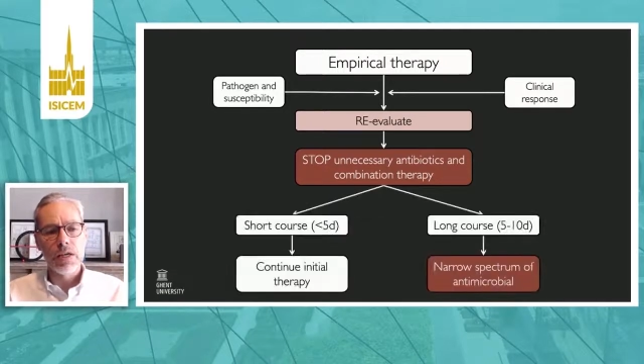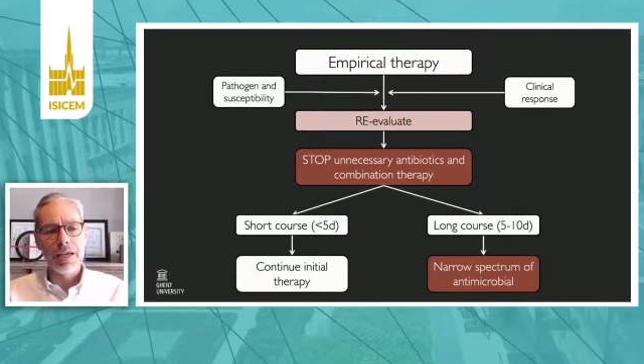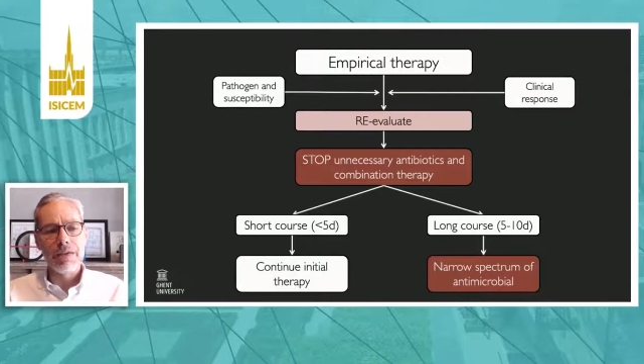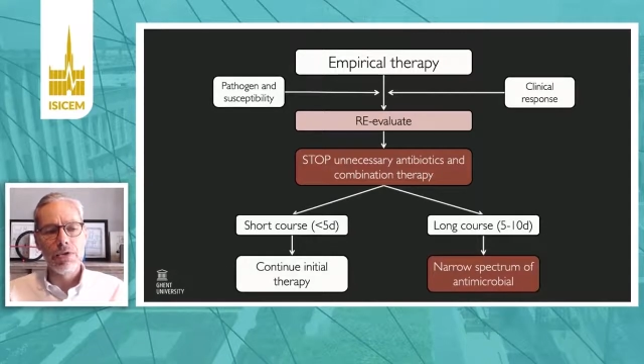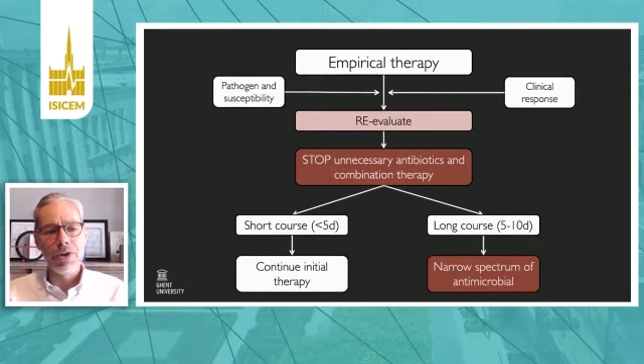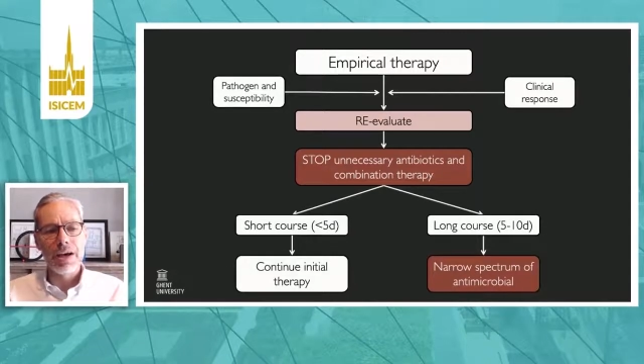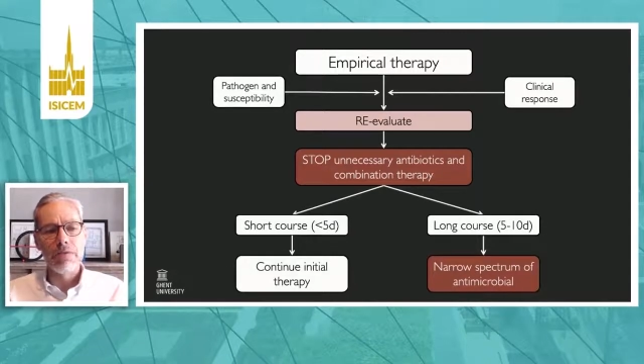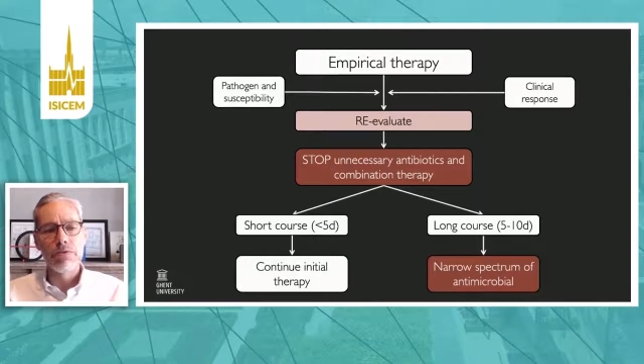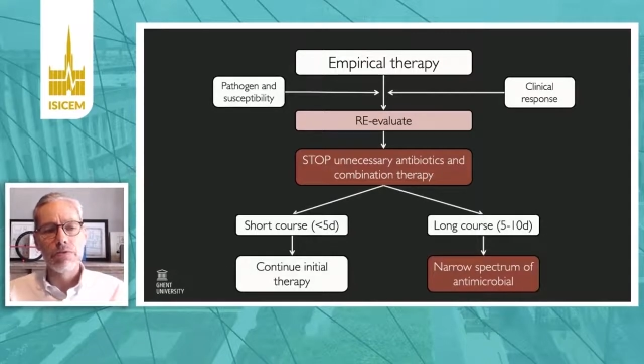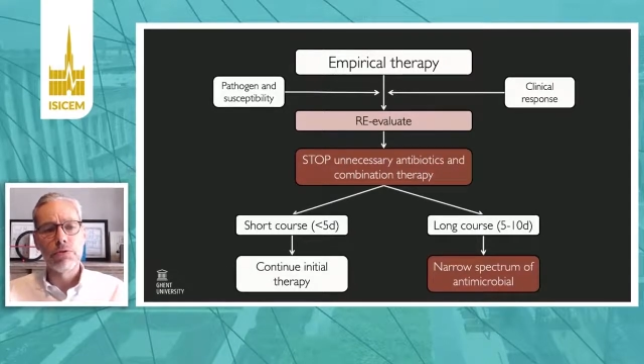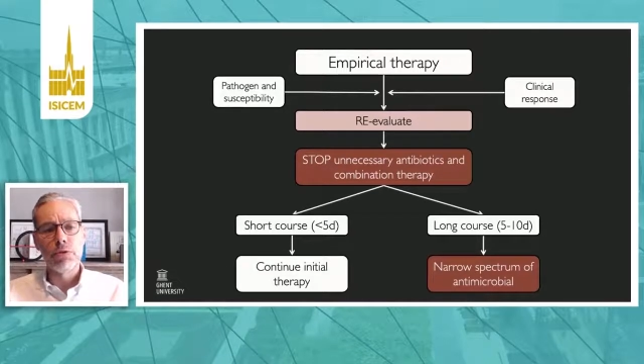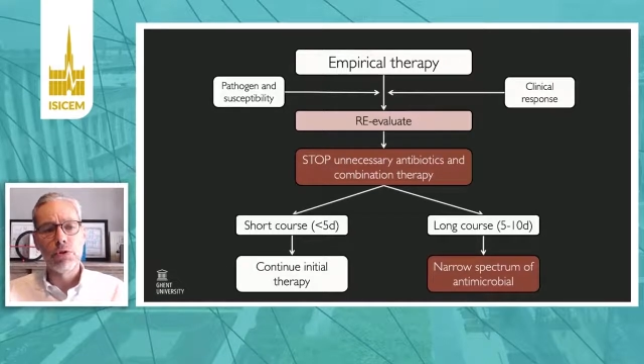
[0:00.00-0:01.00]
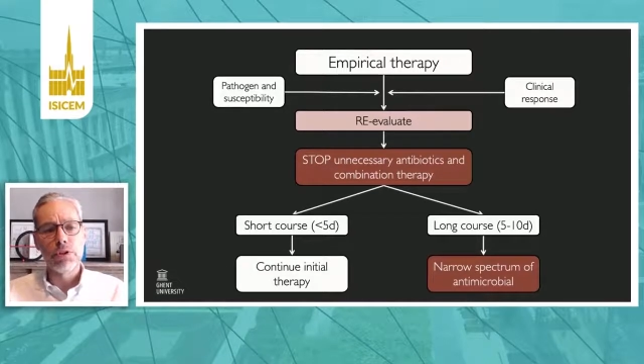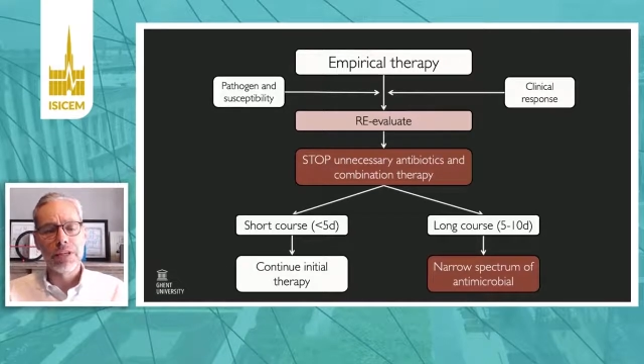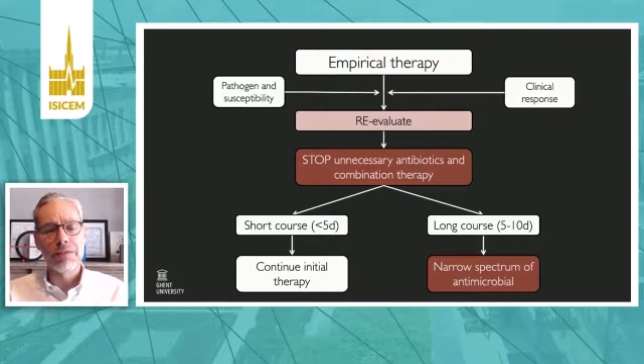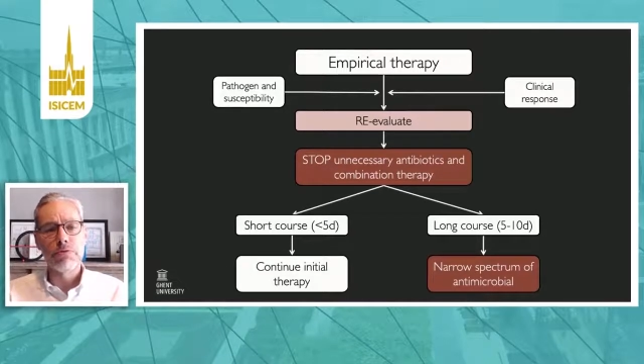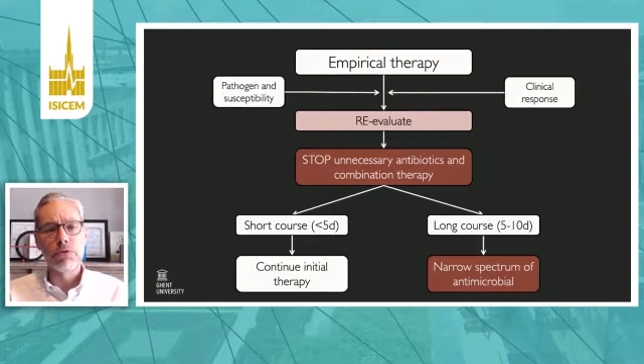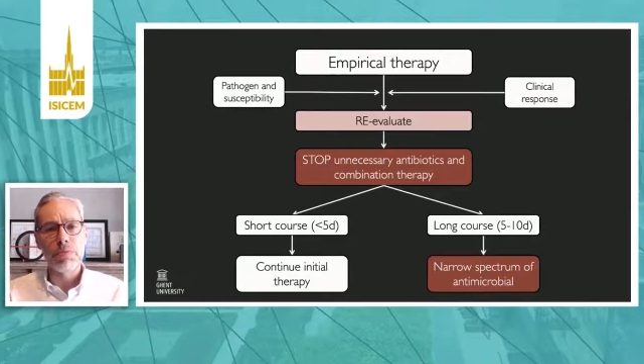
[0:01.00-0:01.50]
If you have a full
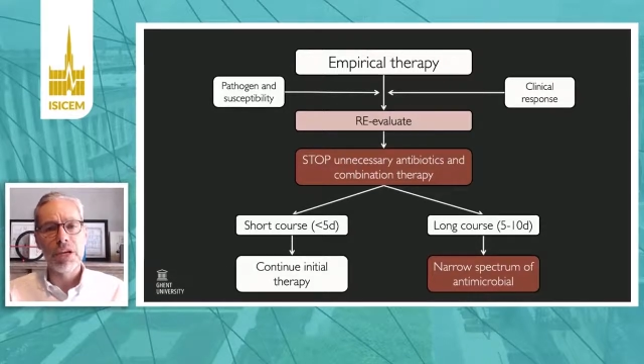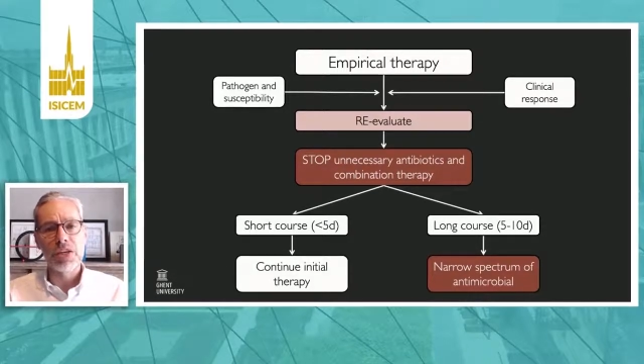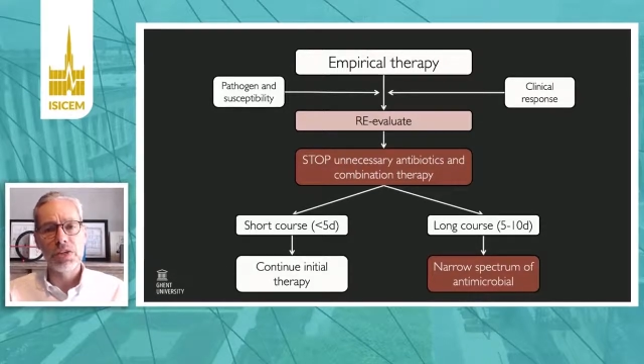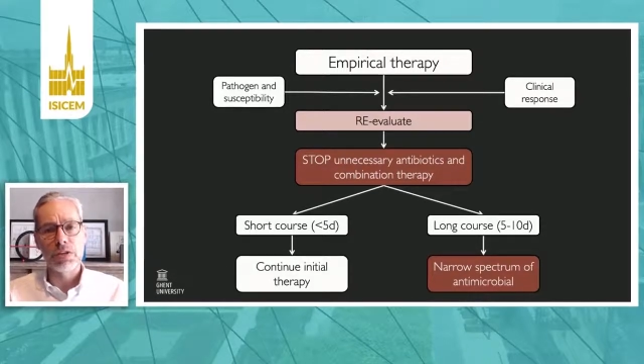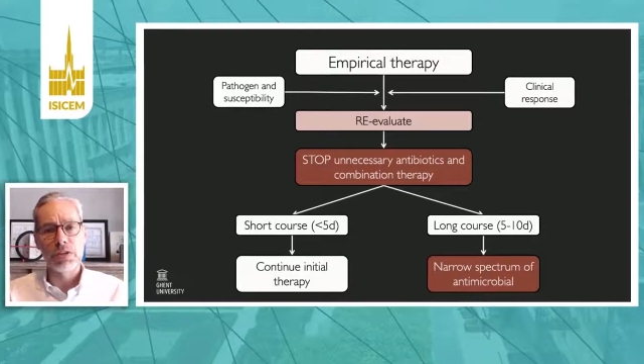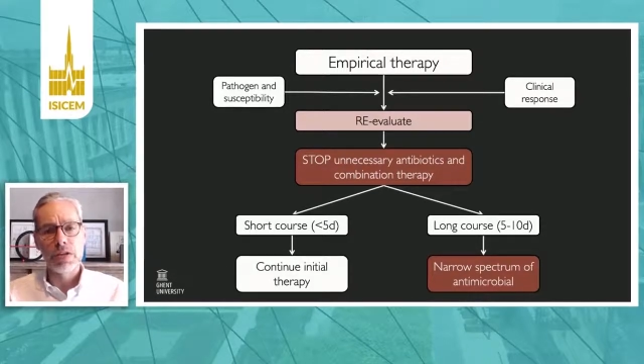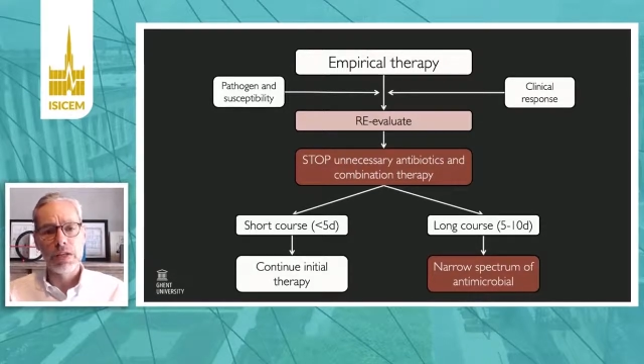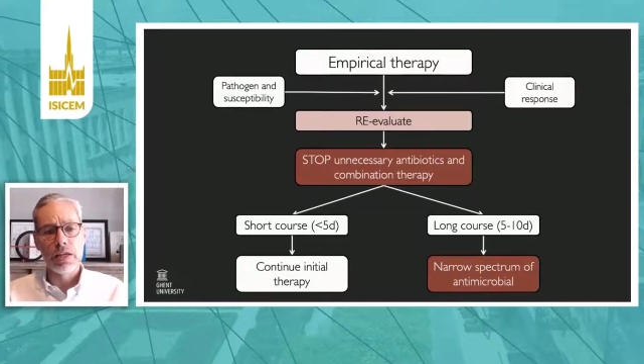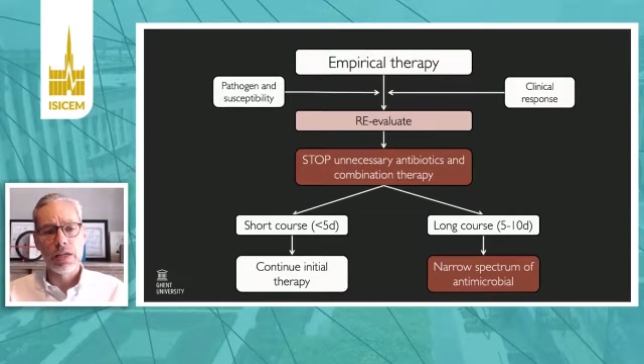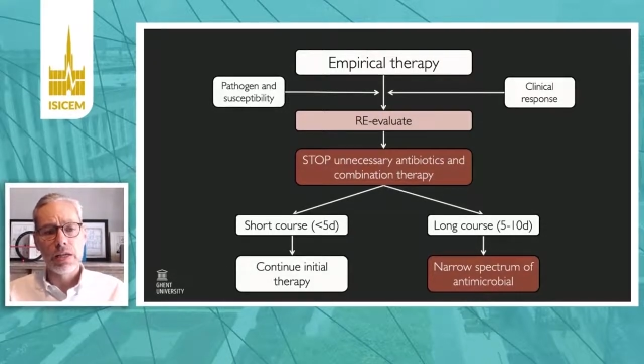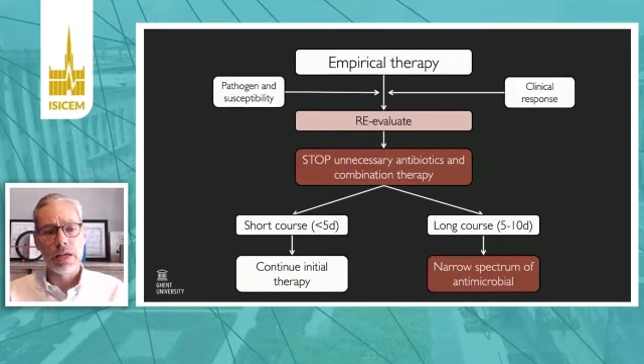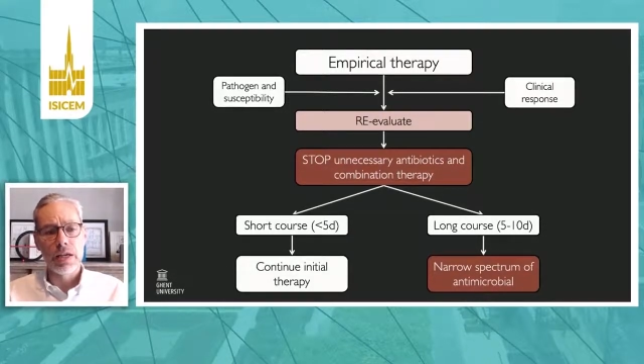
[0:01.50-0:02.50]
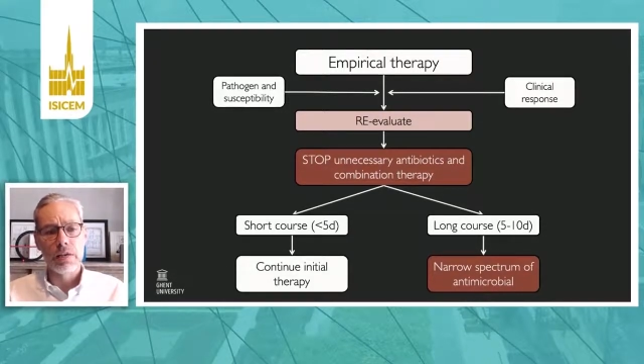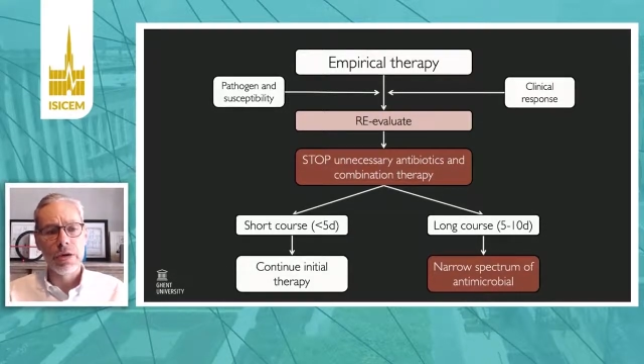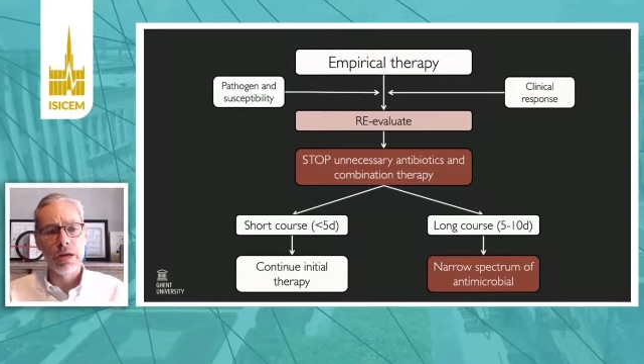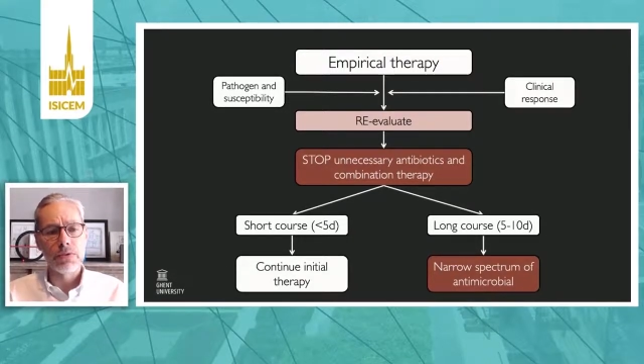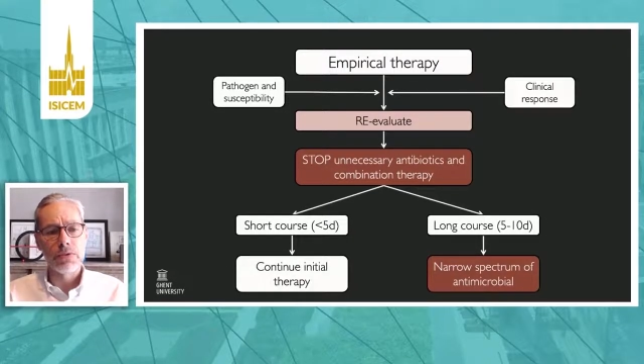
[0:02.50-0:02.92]
information about